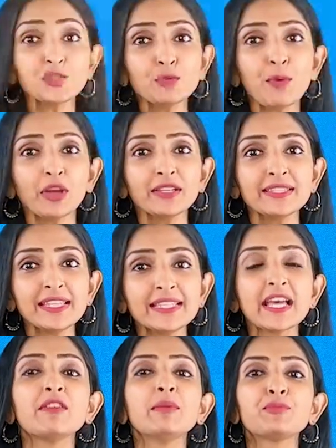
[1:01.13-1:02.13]
two policies
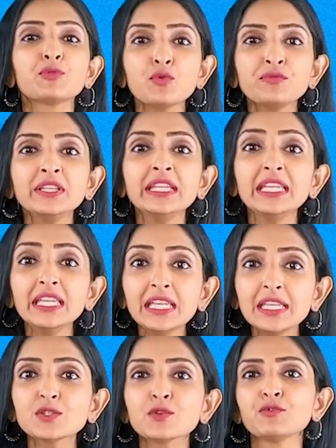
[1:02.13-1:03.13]
have improved the
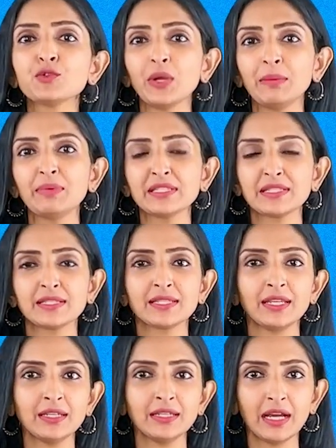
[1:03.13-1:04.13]
ease of doing business in
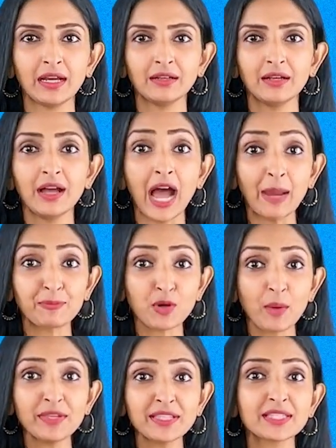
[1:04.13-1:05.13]
India. I
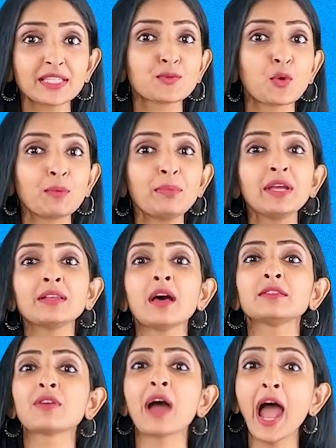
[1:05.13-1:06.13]
promise this won't be
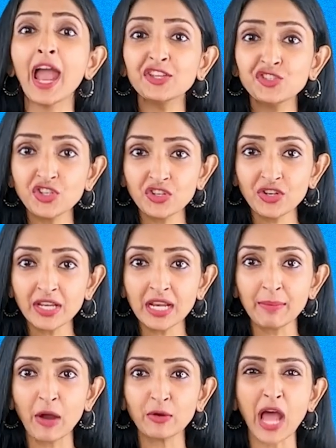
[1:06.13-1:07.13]
another IG reel
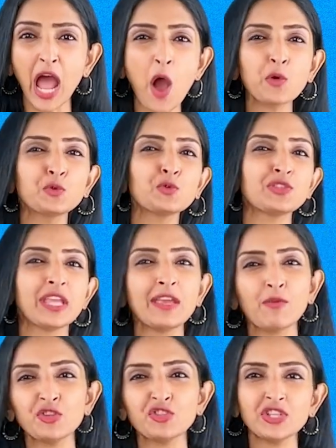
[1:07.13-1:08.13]
about how to save
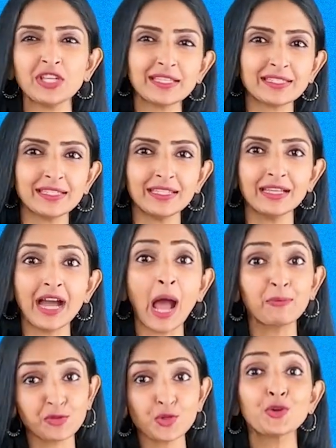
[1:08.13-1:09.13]
on GST.
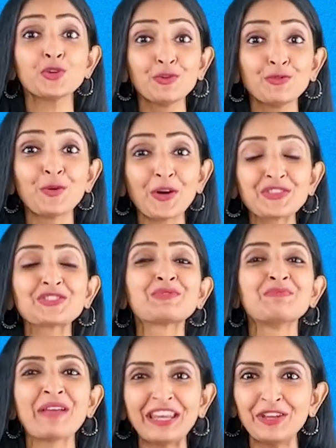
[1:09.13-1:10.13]
I'm sure you've watched
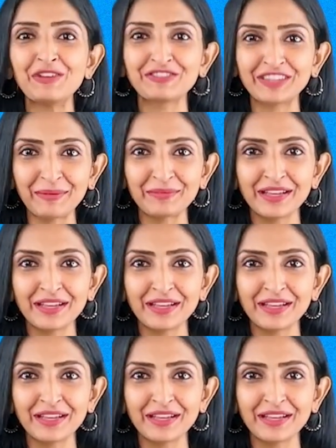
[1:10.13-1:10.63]
many of them.